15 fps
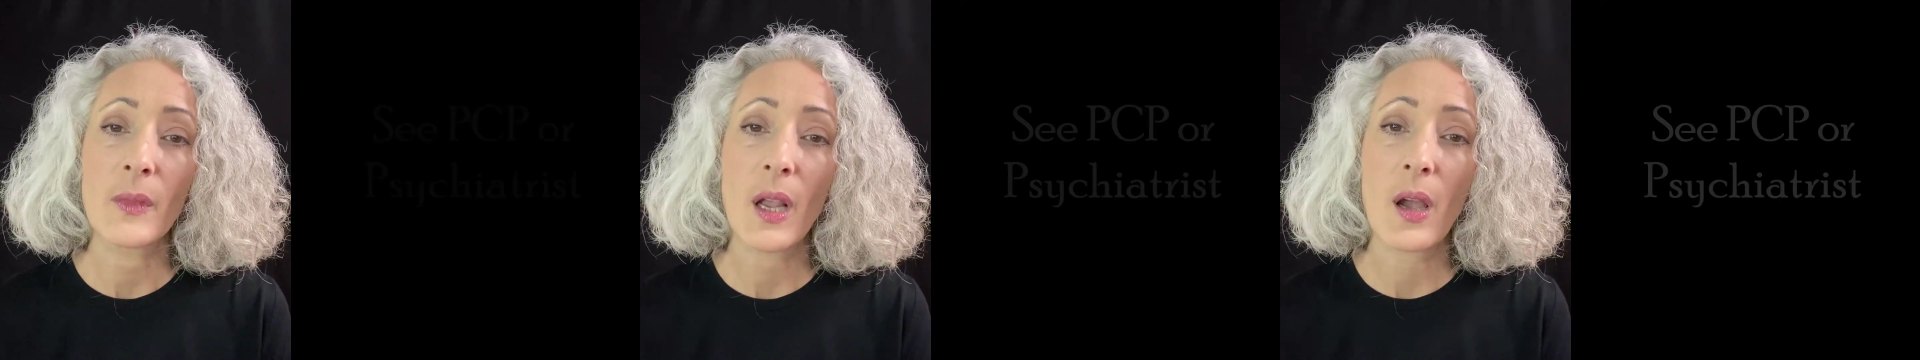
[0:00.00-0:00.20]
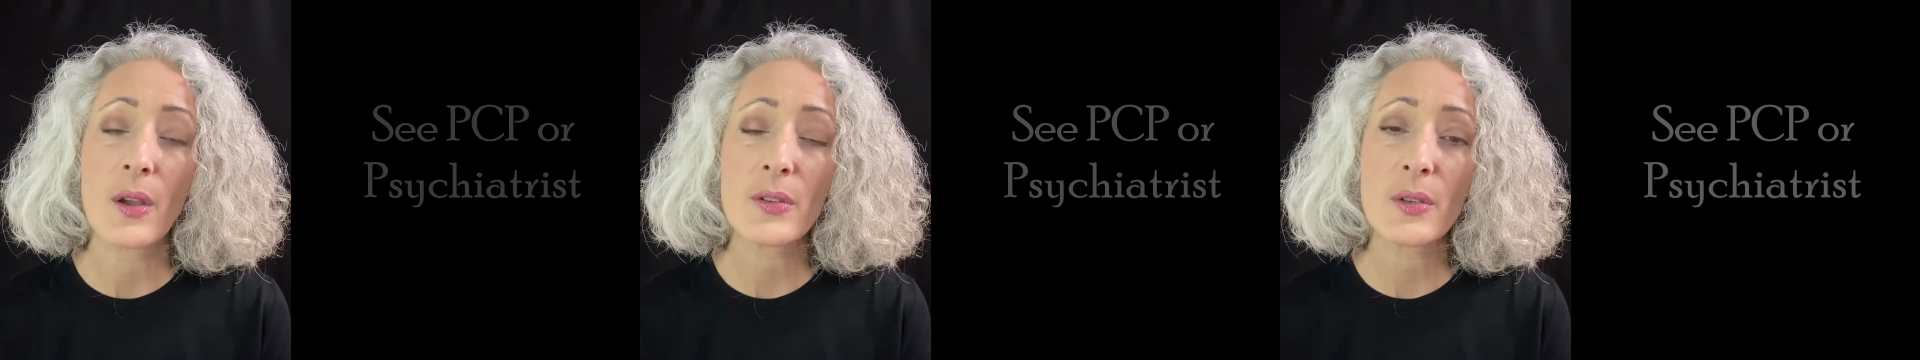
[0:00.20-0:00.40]

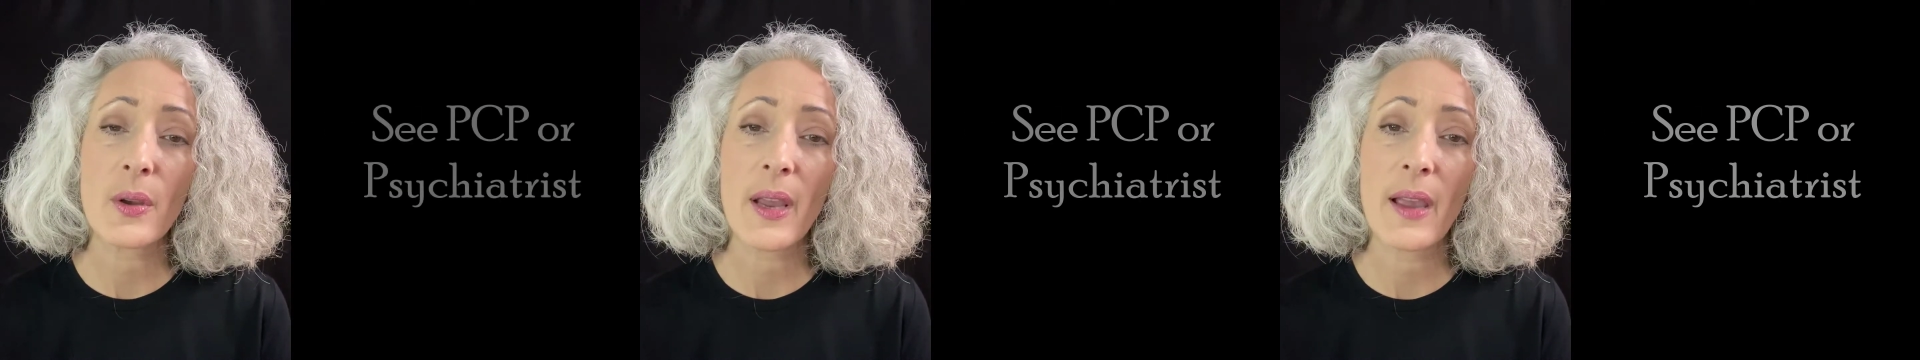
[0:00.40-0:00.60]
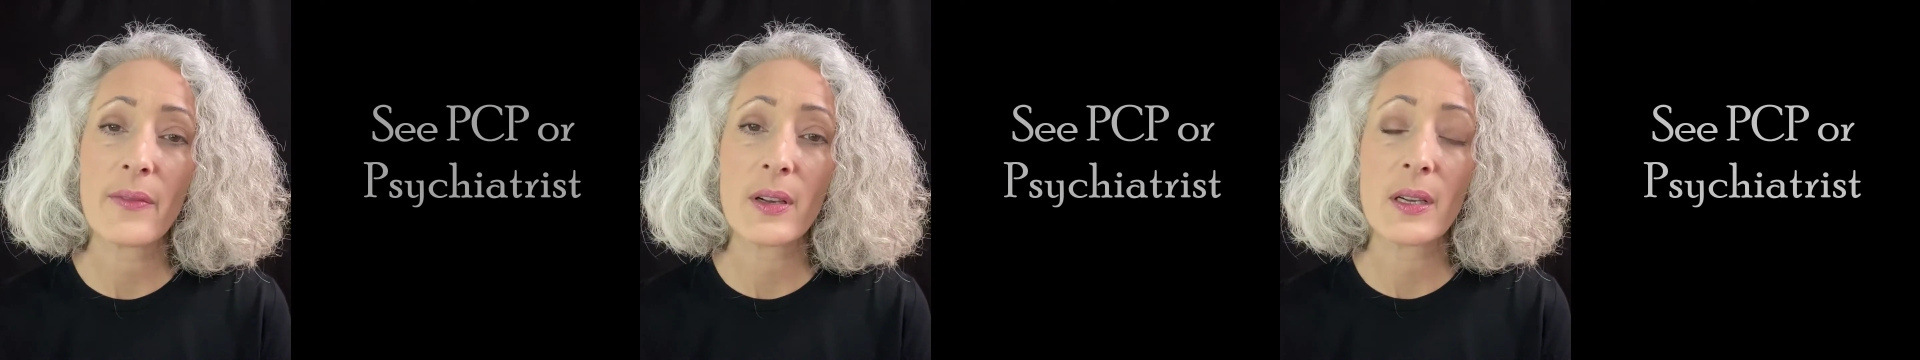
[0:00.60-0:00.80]
Also
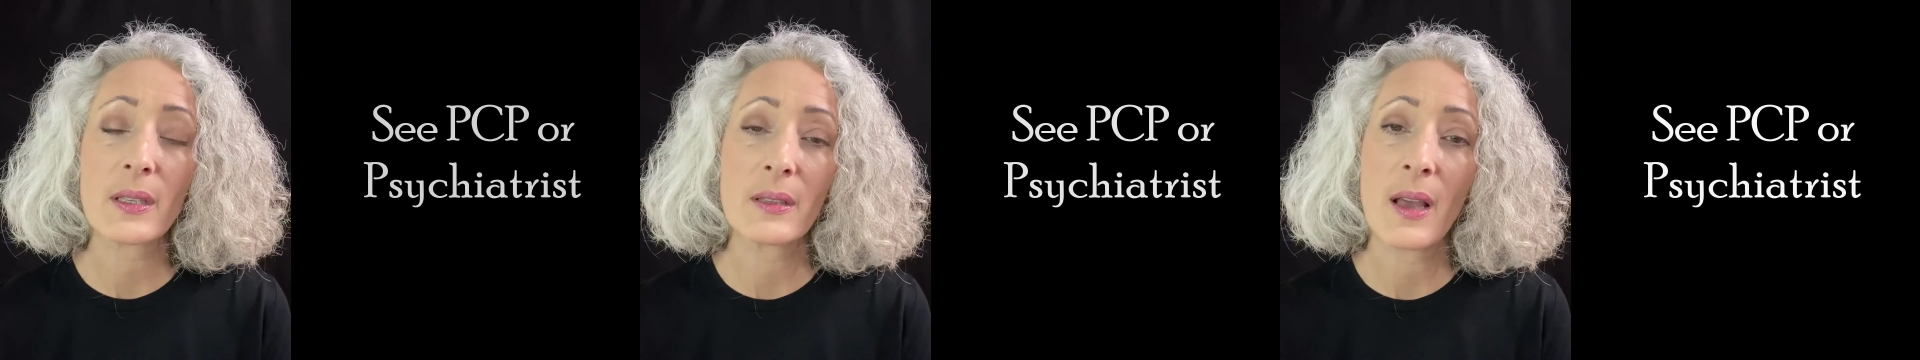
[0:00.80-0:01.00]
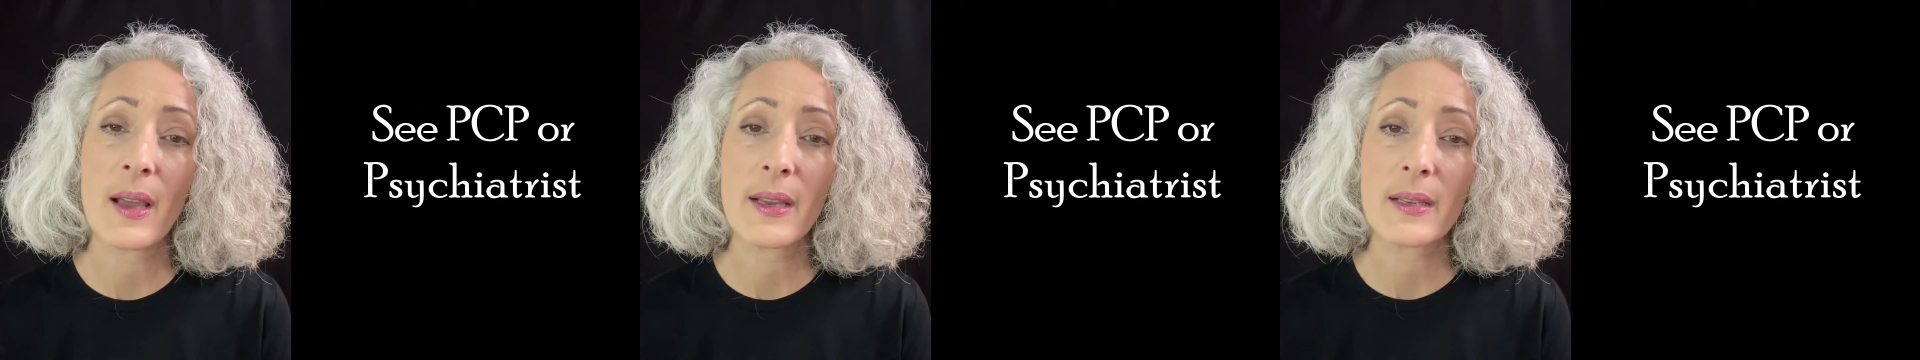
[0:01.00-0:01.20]
have a
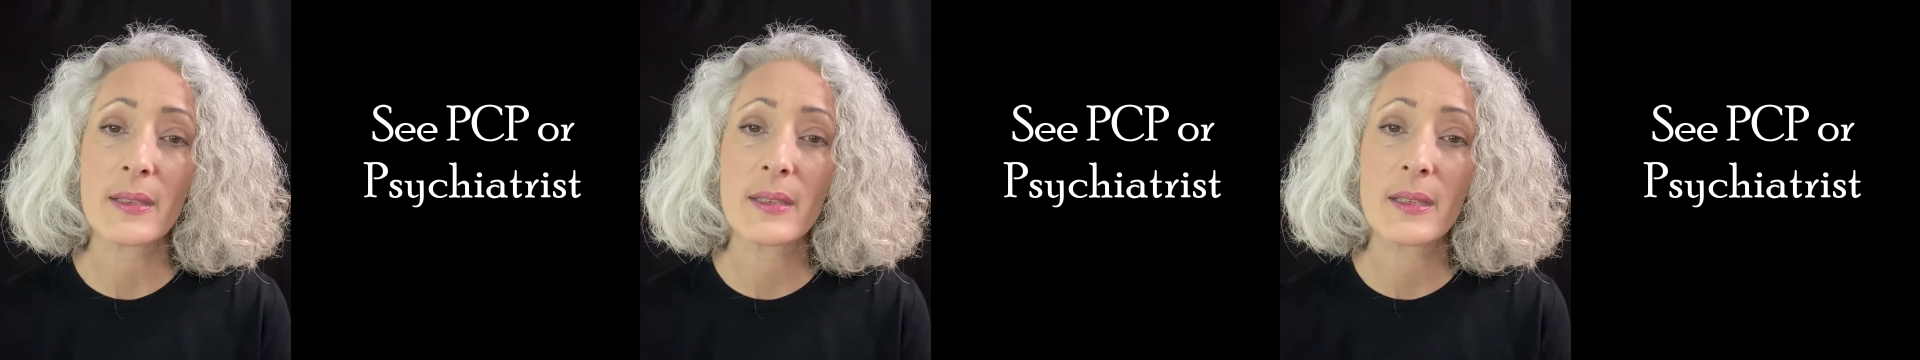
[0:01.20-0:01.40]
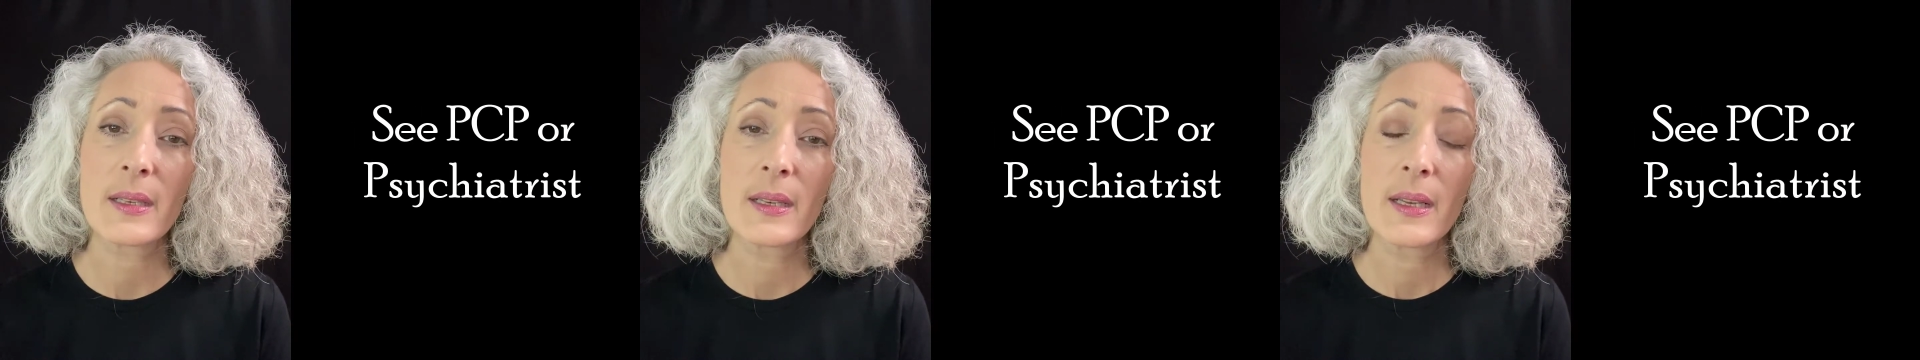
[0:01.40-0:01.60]

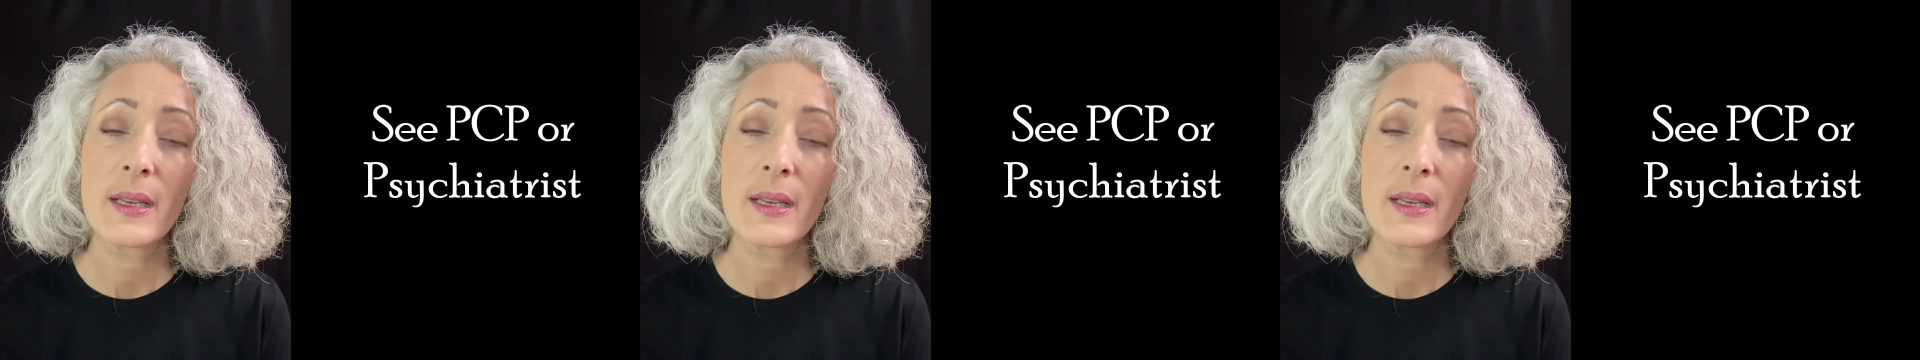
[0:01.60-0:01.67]
client